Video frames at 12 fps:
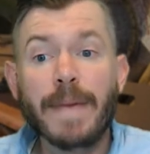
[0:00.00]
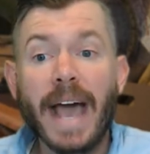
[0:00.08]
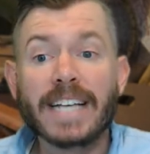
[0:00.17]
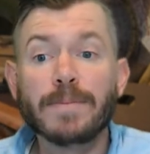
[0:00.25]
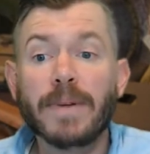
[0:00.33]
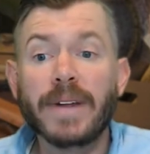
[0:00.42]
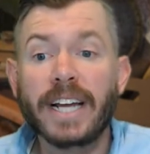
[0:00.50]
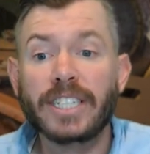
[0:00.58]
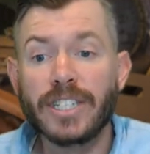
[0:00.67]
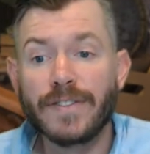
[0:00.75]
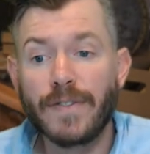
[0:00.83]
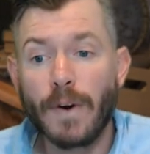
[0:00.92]

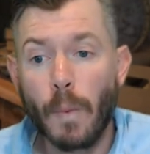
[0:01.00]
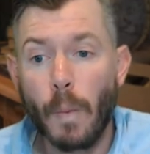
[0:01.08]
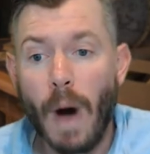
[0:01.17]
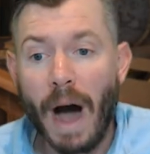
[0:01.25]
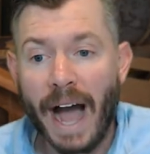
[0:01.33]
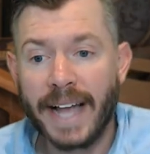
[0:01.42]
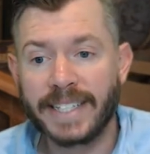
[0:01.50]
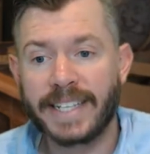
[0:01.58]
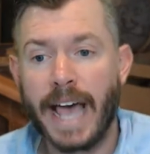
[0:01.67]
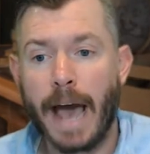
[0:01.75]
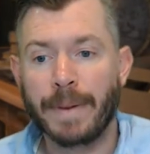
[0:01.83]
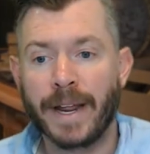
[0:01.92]
explanations for why it's
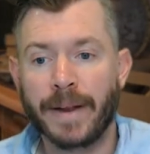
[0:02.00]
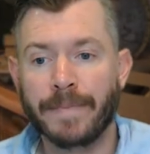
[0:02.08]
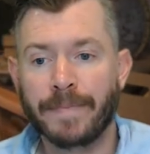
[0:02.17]
happening.